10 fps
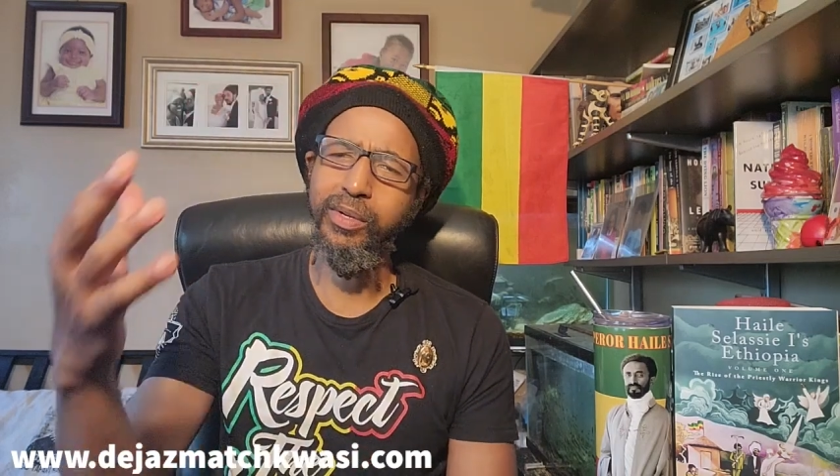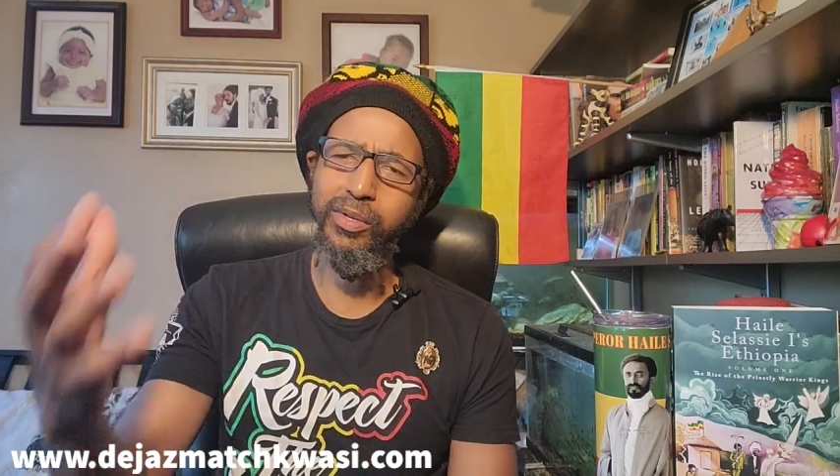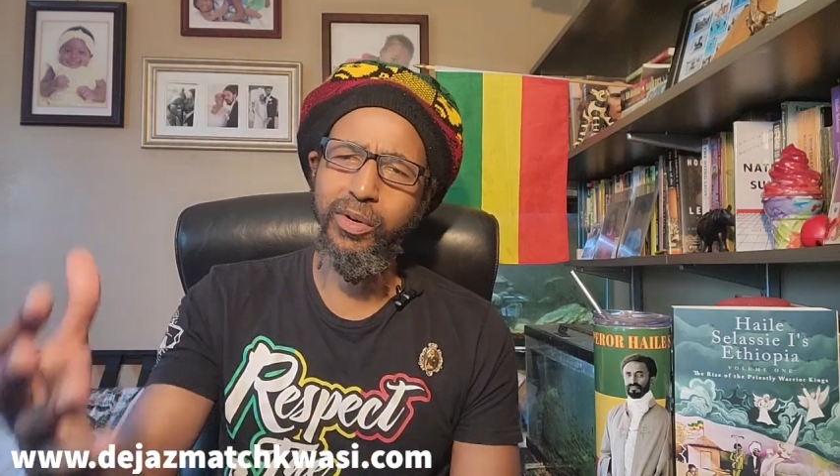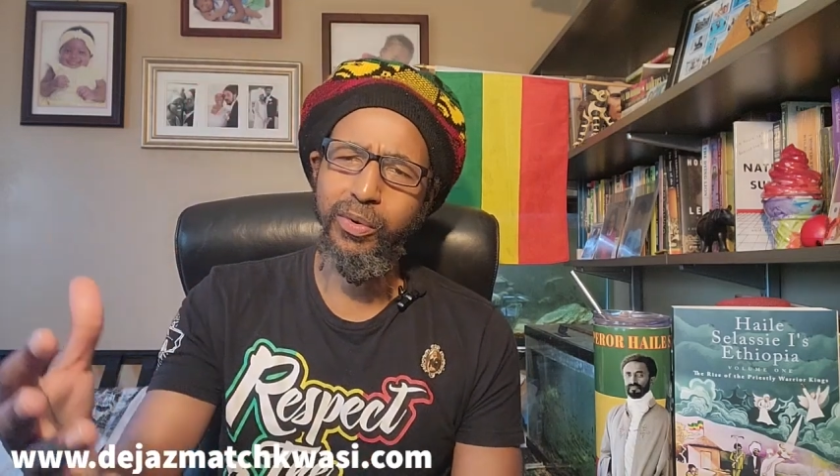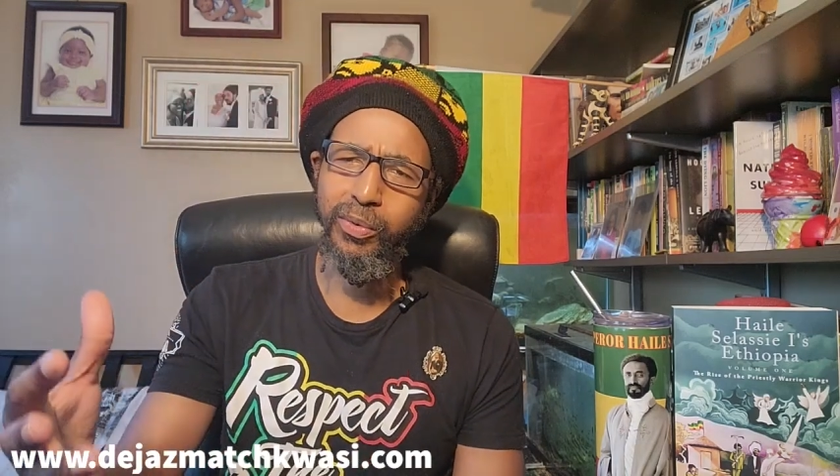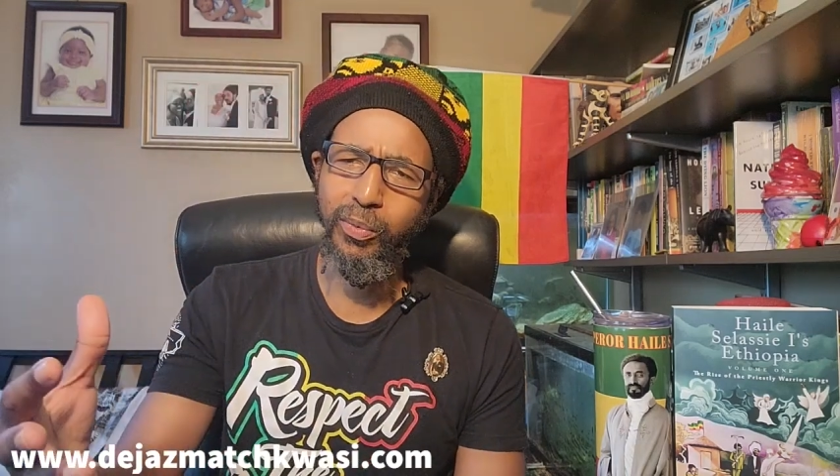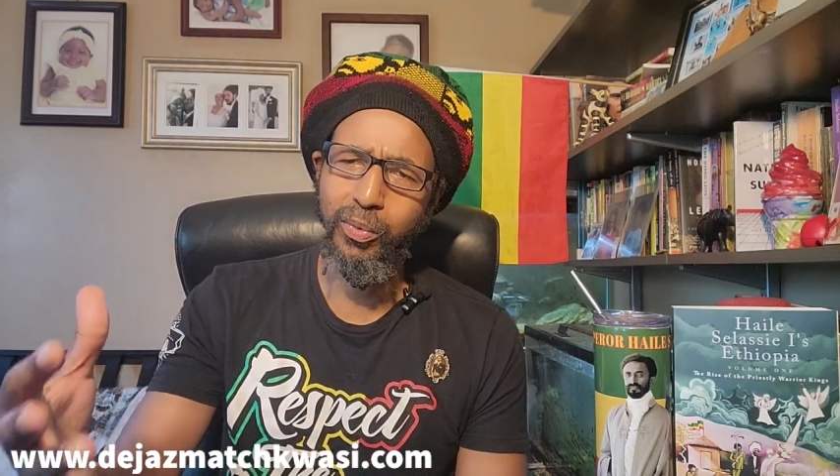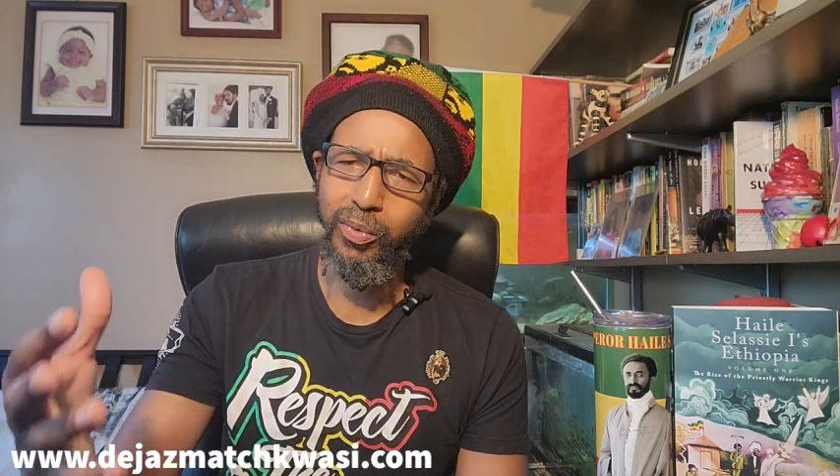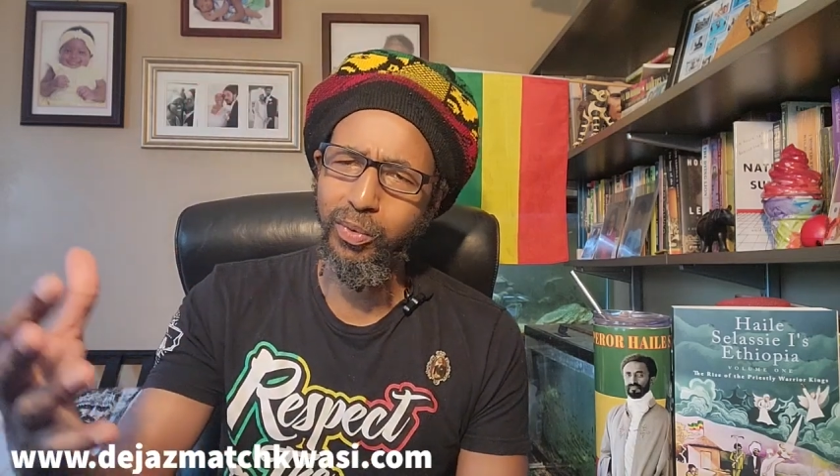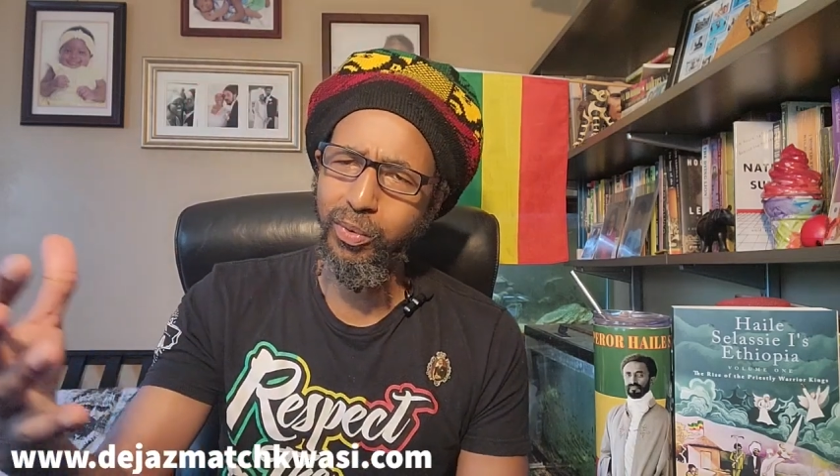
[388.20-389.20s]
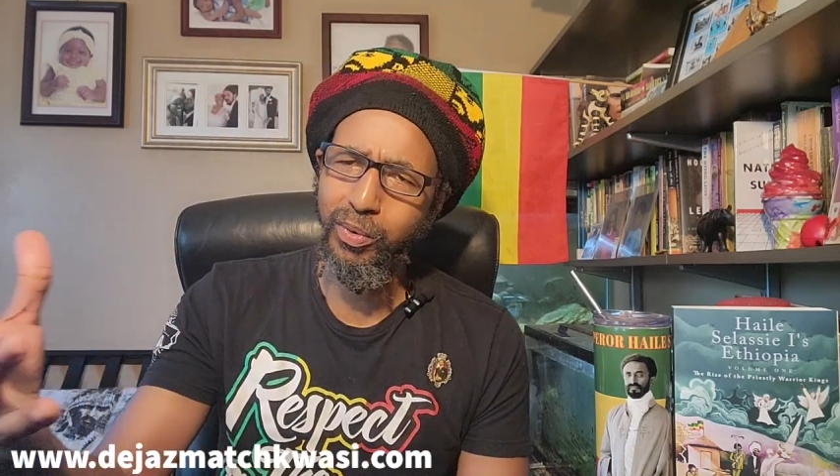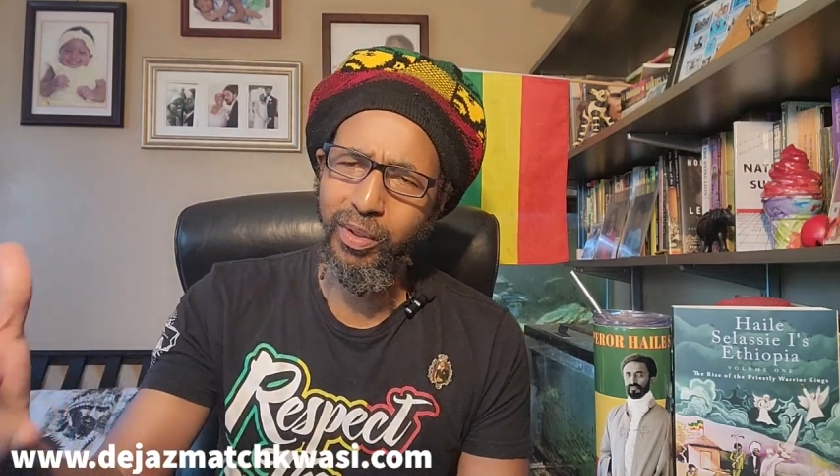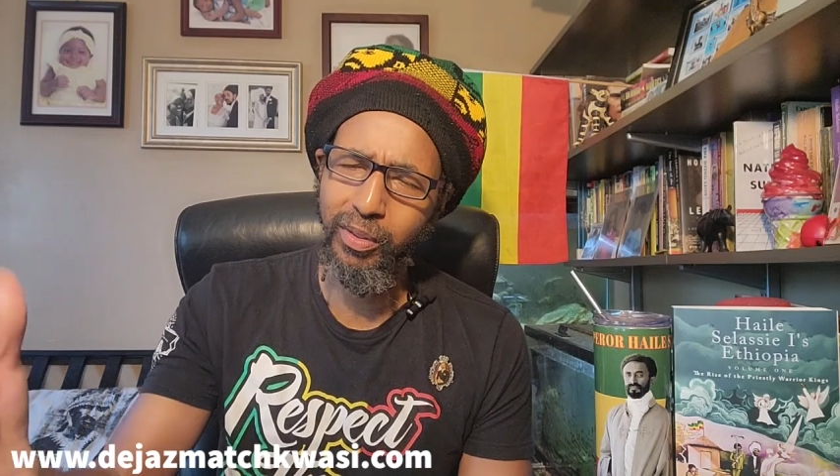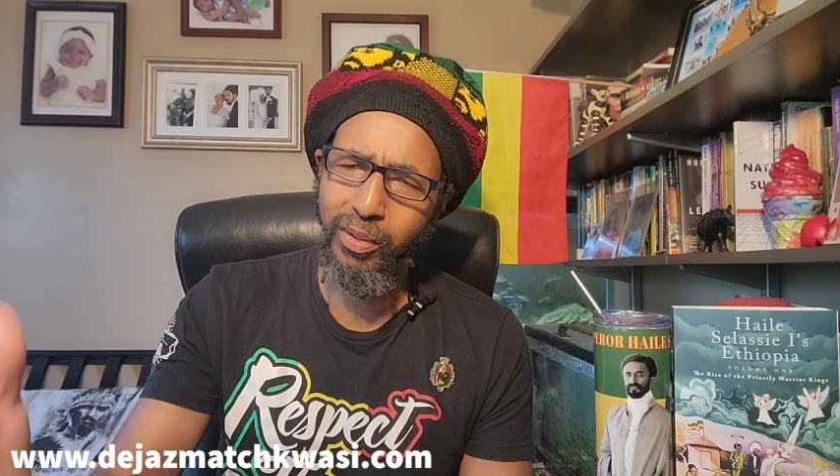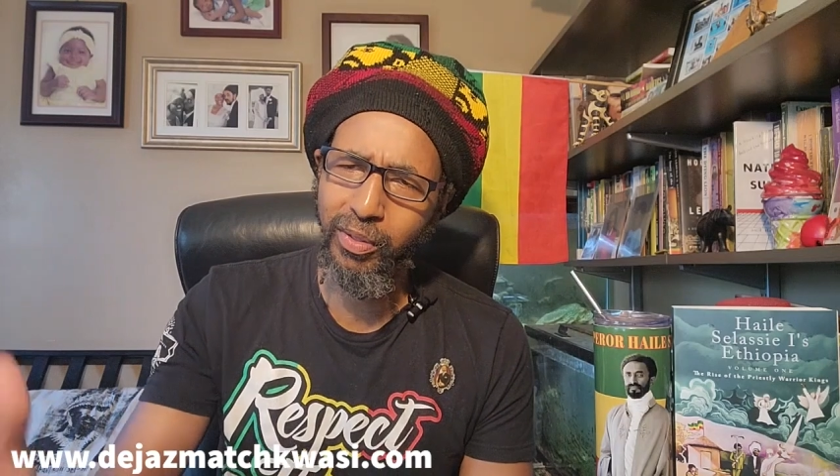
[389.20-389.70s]
you know,
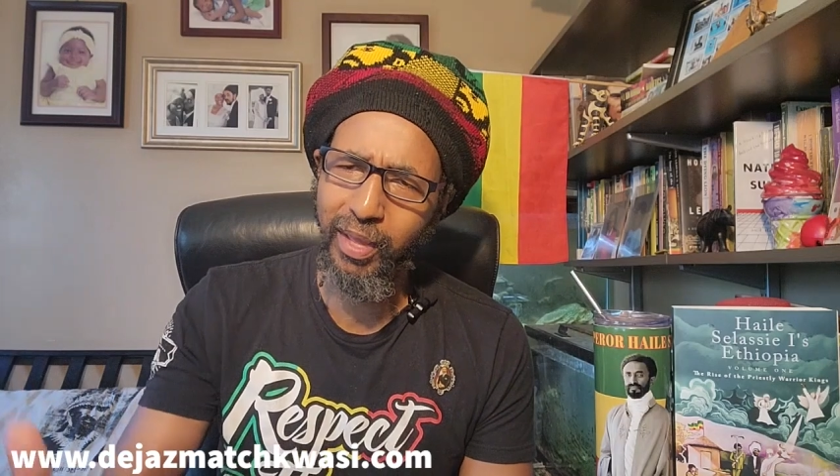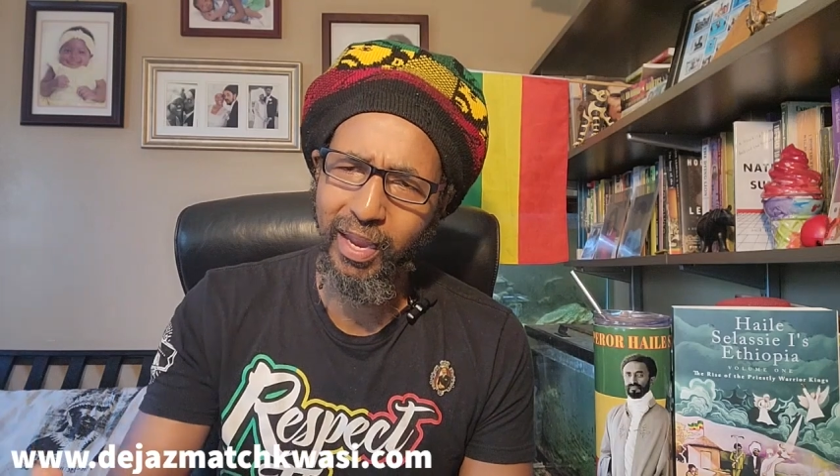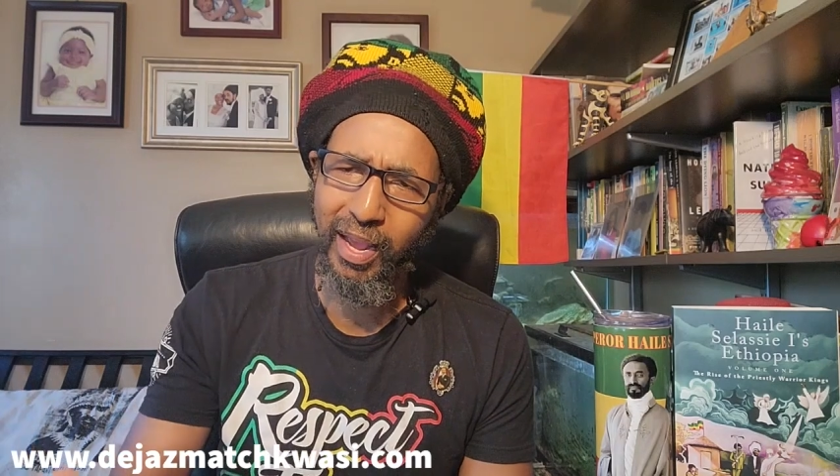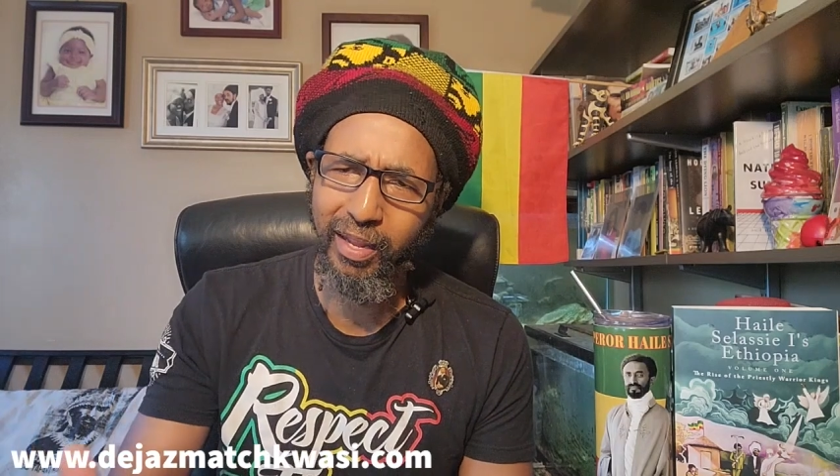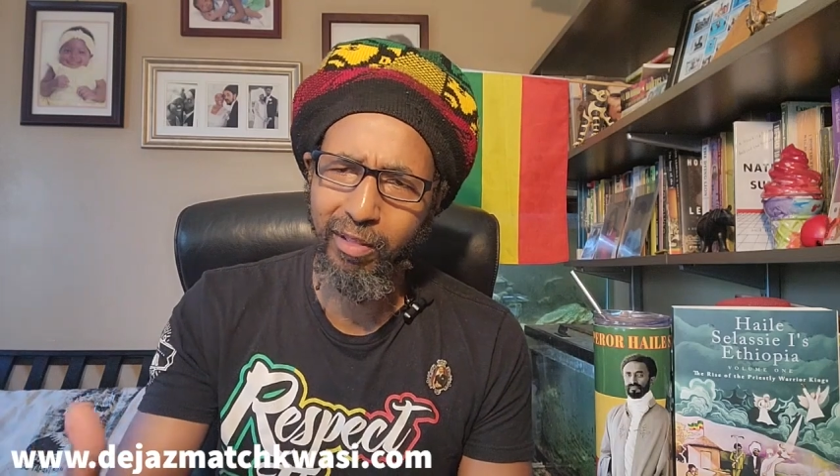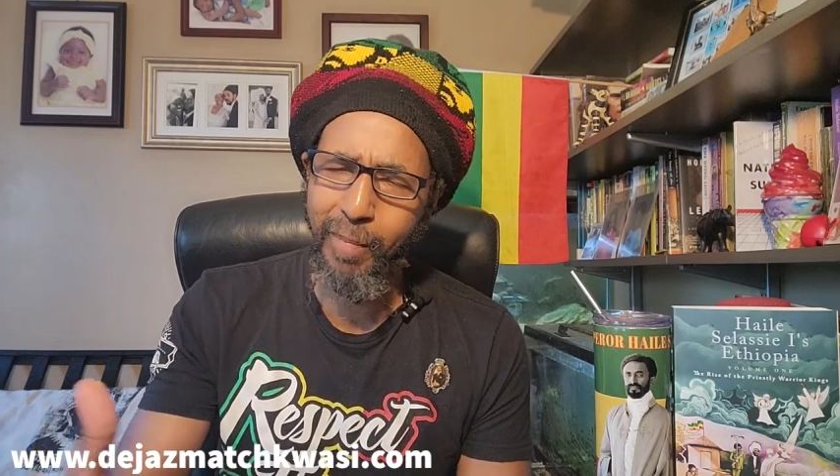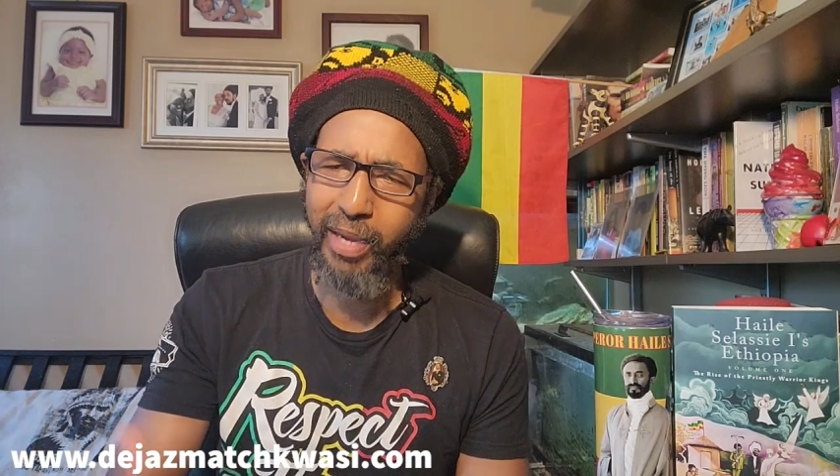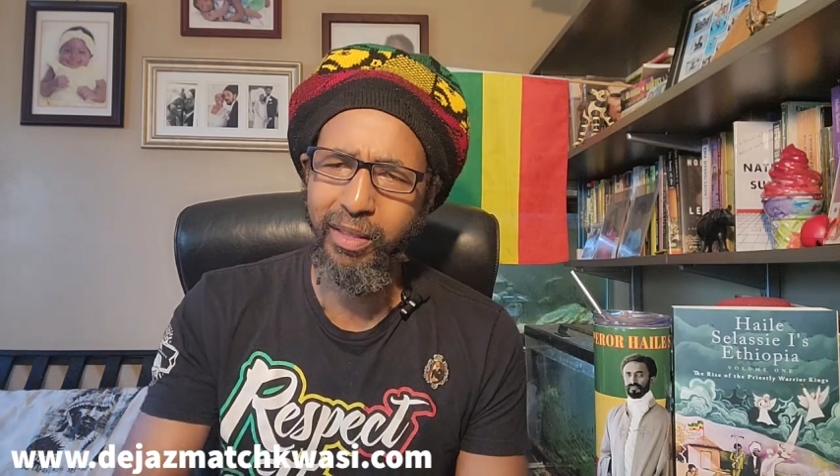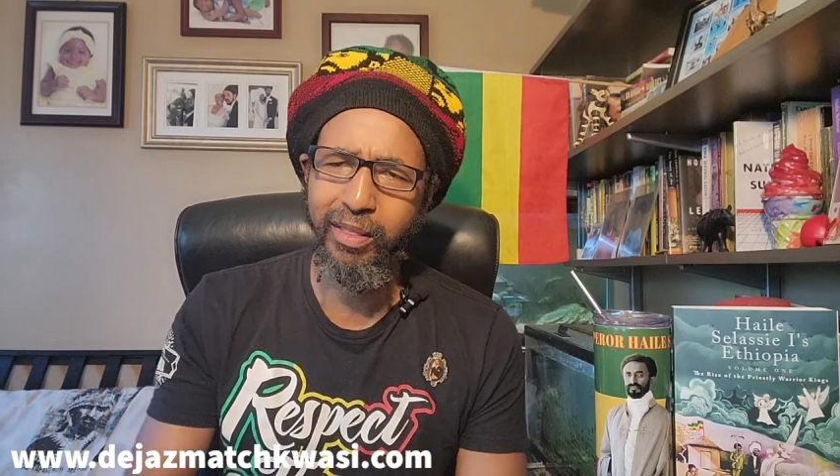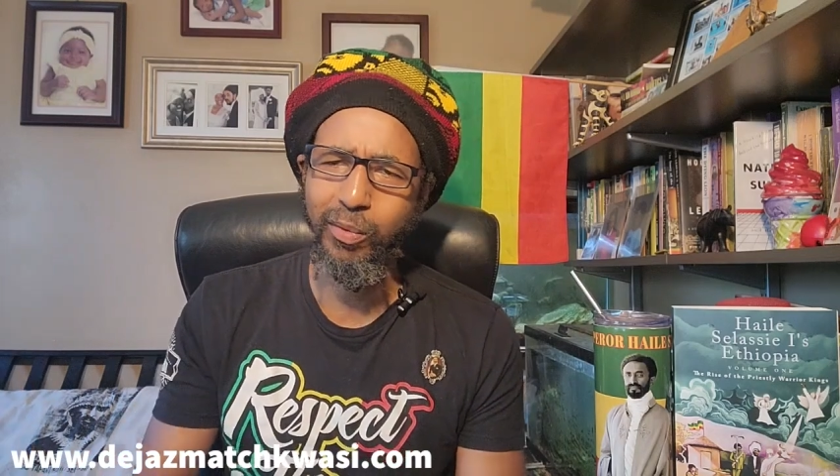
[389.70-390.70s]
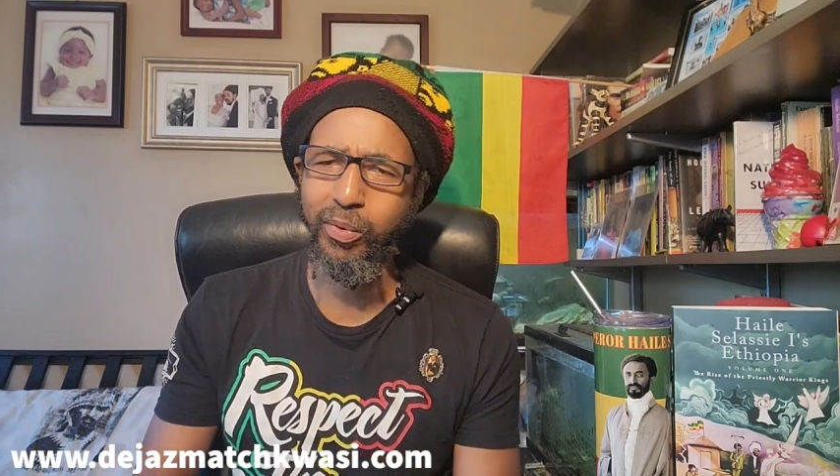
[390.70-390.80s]
to say that His Majesty